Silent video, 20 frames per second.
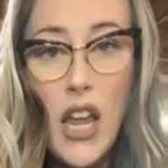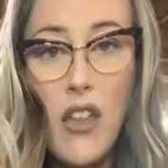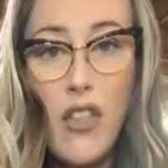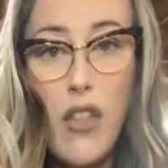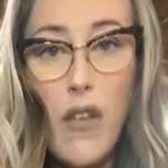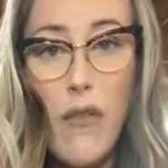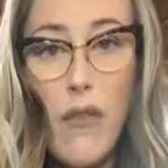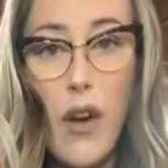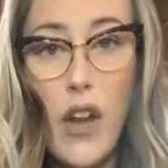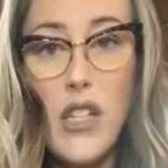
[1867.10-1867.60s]

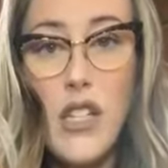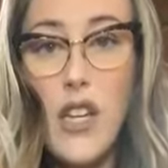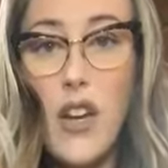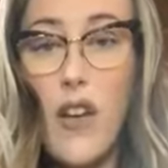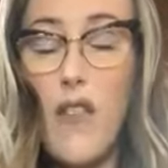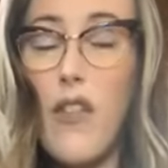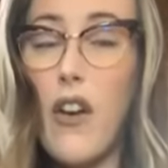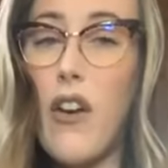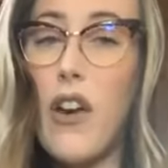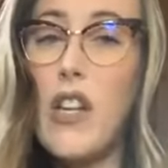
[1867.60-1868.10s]
in the front
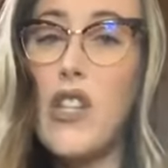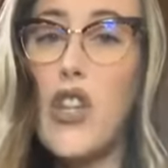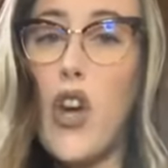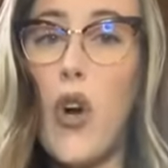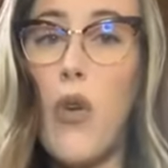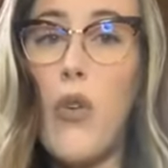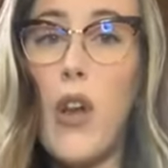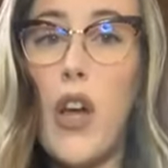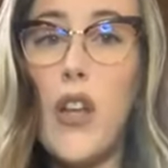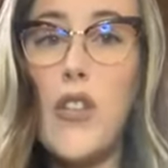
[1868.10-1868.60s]
here, very
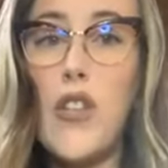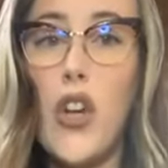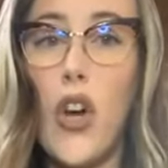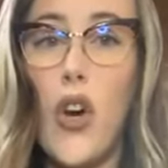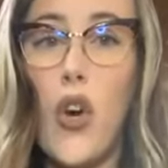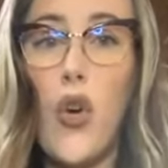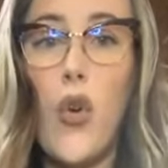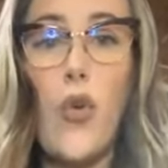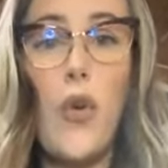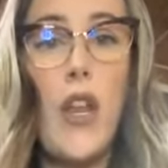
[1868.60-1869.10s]
tone on
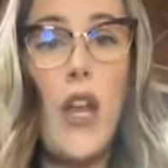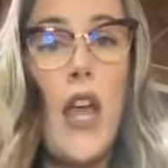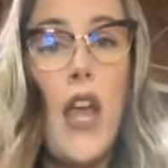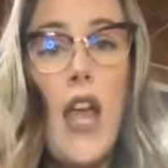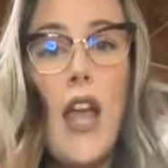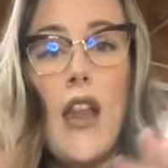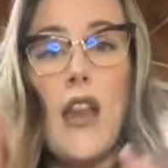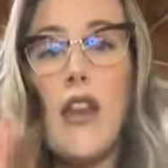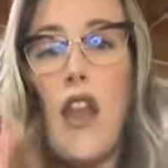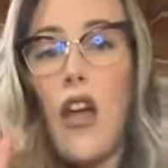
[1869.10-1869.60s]
tone,
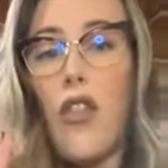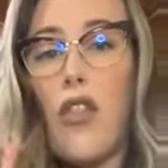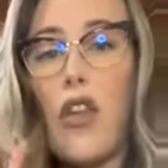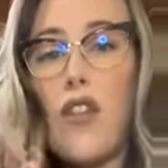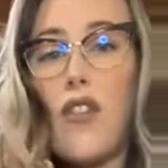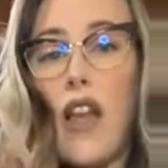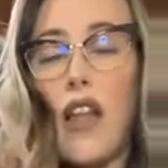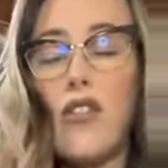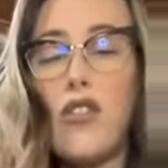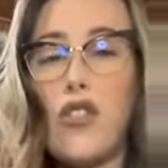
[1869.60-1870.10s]

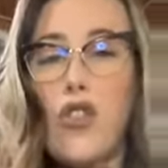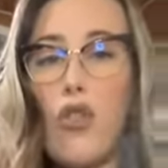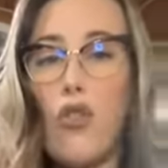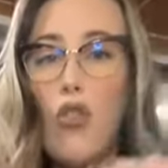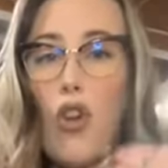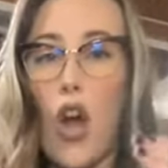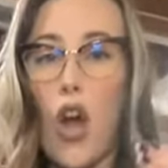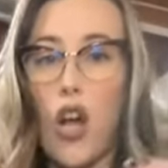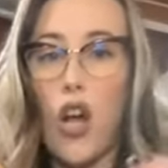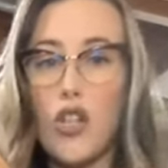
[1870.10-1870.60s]
nothing that's
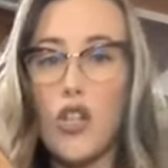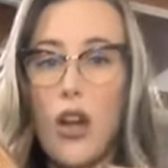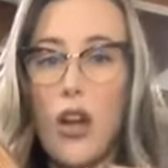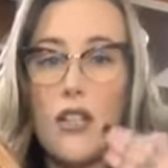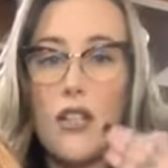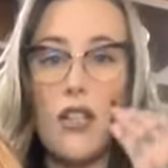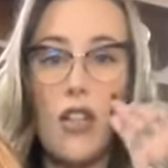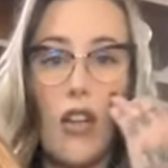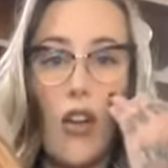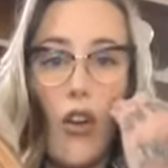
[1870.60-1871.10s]
too
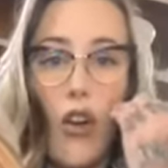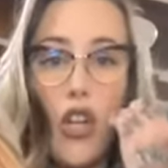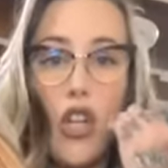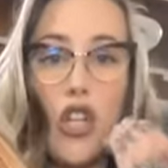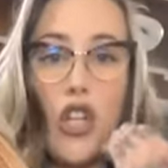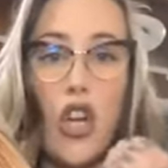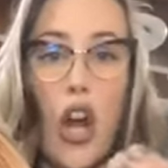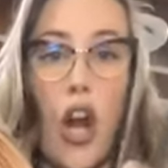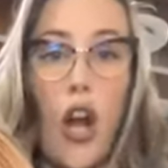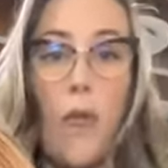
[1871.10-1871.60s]
contrasting or
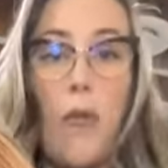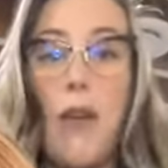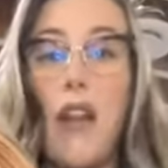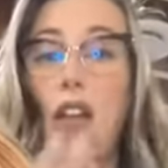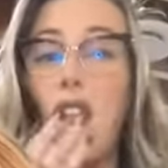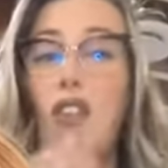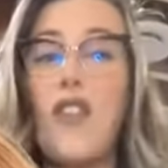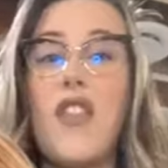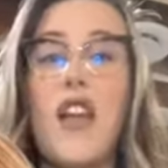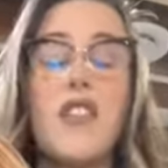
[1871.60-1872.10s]
sharp,
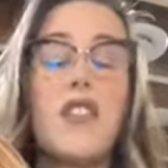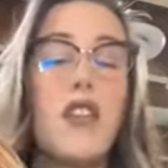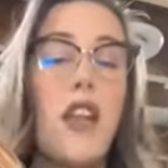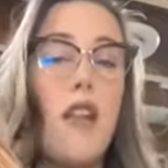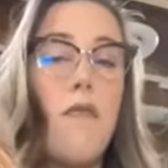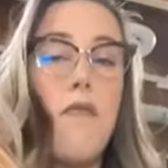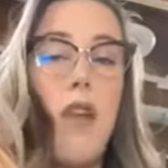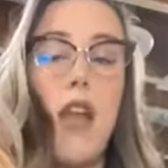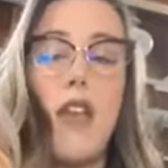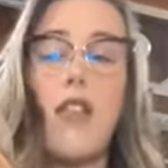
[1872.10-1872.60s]
nothing that's
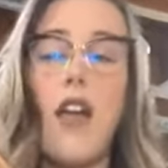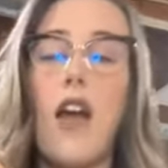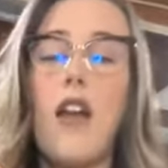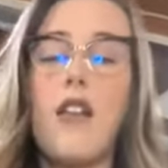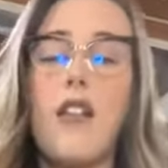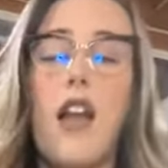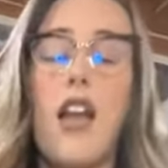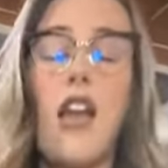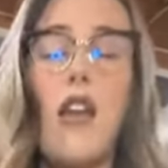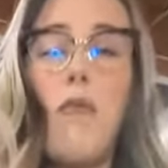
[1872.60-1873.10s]
gonna make
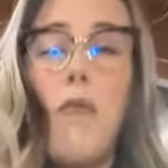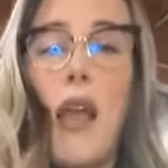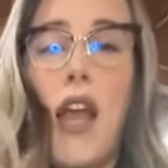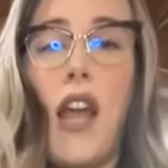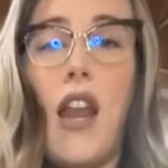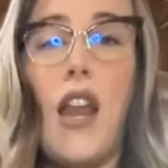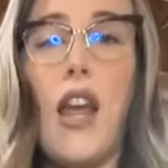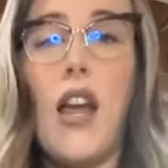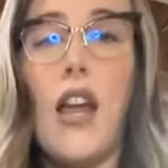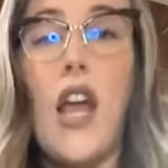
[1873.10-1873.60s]
that client
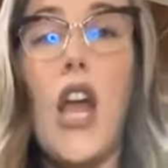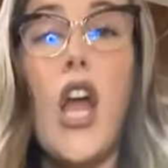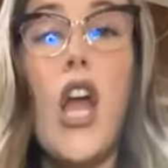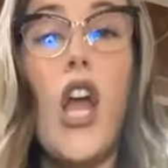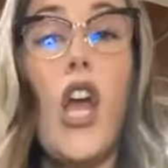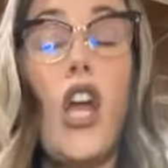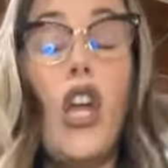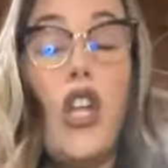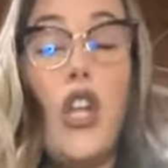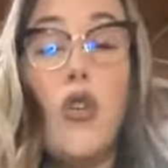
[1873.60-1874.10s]
panic.
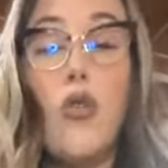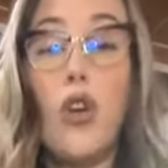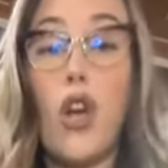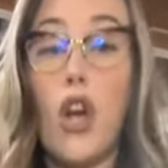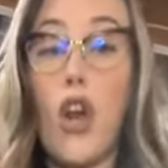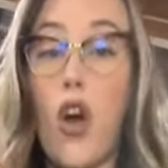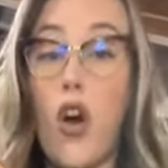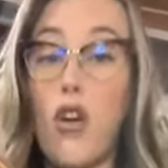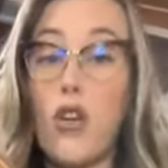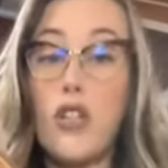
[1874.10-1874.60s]
You
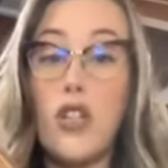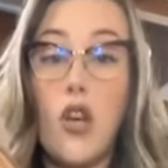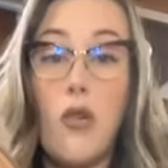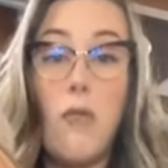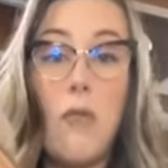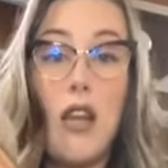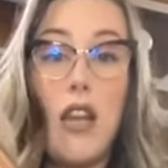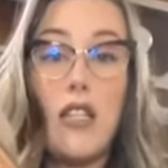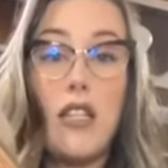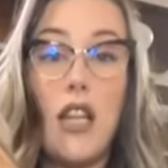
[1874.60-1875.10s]
could also
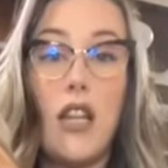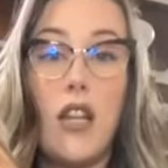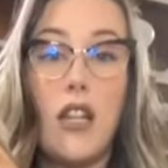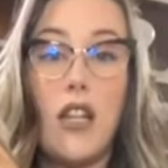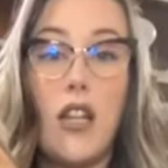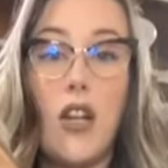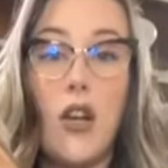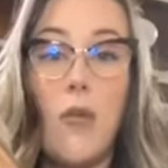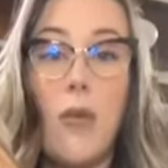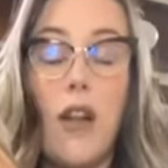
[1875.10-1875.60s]
mix in a
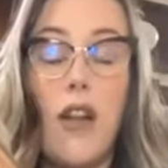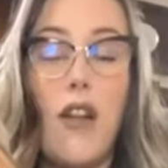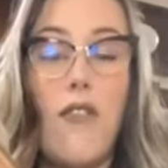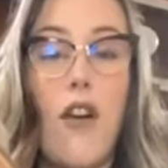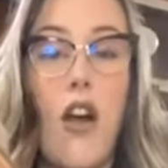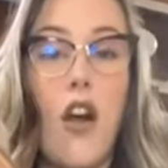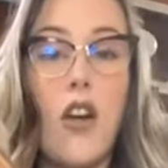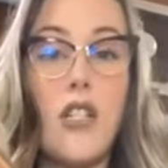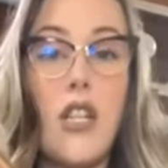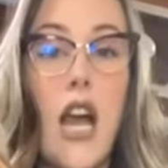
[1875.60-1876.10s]
little bit of
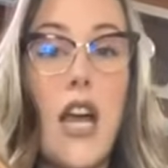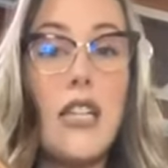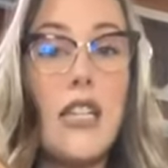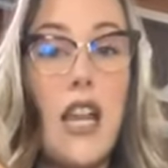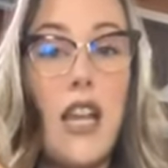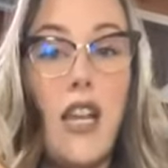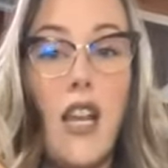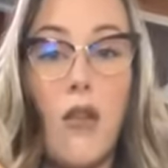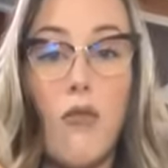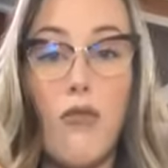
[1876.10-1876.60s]
our
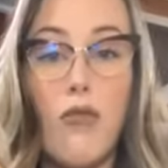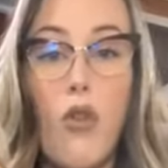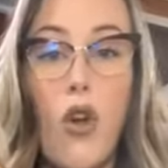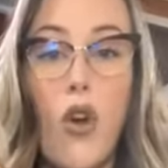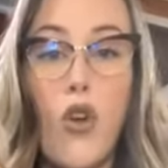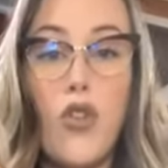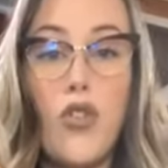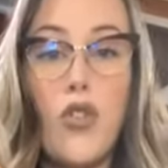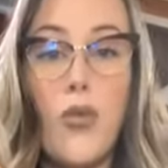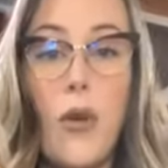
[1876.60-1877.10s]
titanium
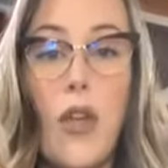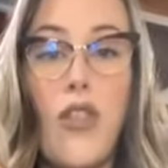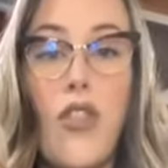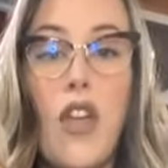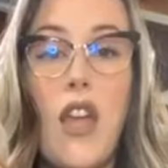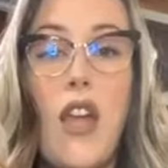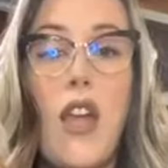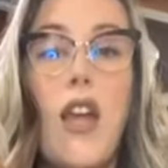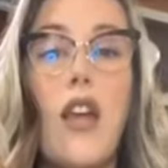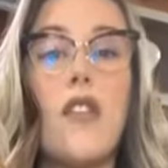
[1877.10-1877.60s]
rose with
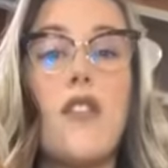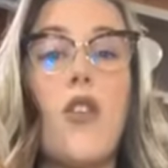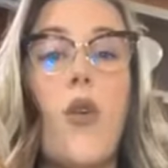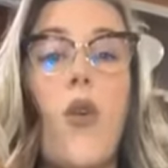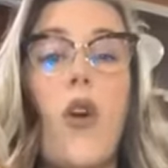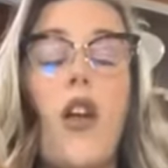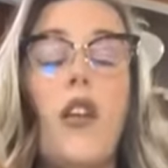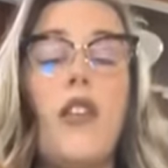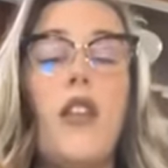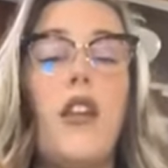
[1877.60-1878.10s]
this
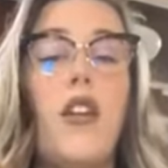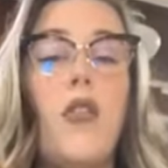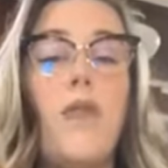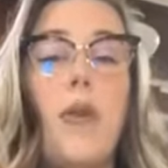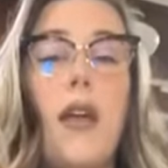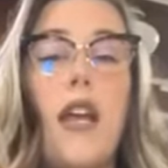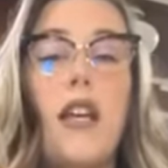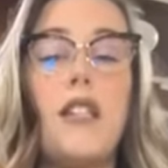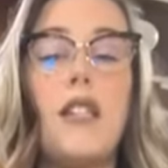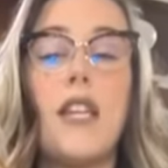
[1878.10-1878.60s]
or a little
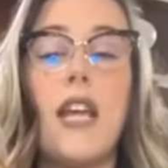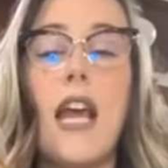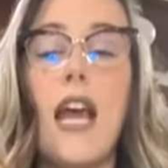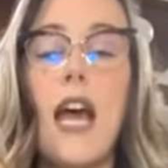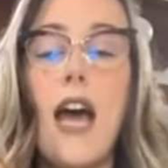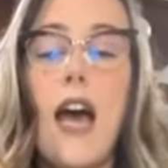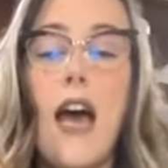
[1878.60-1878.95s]
bit